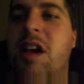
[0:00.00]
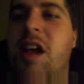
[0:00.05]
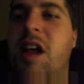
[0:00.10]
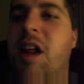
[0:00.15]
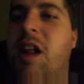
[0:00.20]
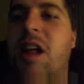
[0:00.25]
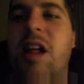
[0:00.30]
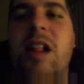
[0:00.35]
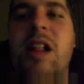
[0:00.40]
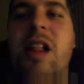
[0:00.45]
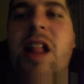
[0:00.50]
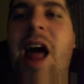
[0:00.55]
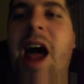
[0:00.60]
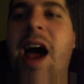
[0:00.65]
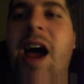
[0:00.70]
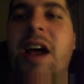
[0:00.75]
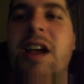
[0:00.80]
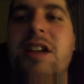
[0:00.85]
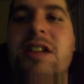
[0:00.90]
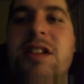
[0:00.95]
and
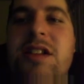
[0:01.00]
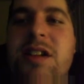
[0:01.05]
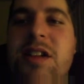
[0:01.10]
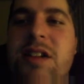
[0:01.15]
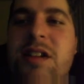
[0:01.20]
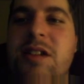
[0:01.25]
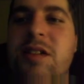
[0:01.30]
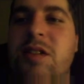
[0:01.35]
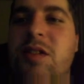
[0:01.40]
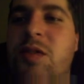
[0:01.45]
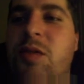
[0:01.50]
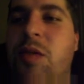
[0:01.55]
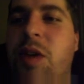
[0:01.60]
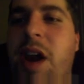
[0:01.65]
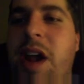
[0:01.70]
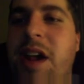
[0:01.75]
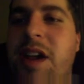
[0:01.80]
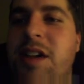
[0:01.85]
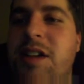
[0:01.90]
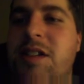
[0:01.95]
dignity and
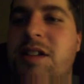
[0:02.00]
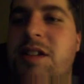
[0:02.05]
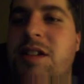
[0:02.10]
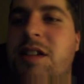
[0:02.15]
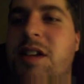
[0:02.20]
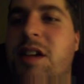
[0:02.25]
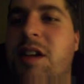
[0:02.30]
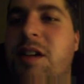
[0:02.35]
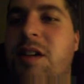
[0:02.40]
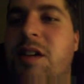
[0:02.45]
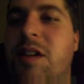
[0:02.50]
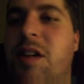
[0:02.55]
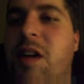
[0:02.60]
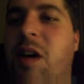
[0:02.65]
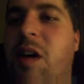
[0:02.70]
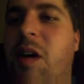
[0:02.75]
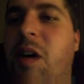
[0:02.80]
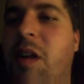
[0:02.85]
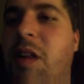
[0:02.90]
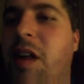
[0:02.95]
class and
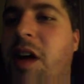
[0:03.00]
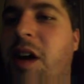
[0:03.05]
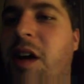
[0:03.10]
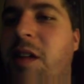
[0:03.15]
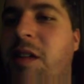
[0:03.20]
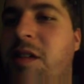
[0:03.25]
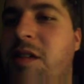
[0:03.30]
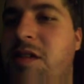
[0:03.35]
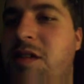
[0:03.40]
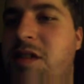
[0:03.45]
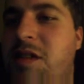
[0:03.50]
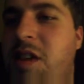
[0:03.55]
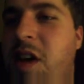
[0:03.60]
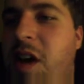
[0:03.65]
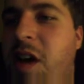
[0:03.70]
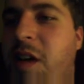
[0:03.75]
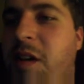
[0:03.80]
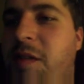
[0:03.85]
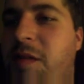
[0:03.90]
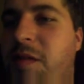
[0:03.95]
grace and
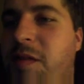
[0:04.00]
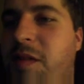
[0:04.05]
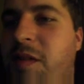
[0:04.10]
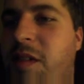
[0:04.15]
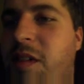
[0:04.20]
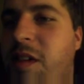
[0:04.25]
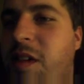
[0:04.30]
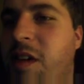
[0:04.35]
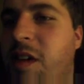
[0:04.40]
all that other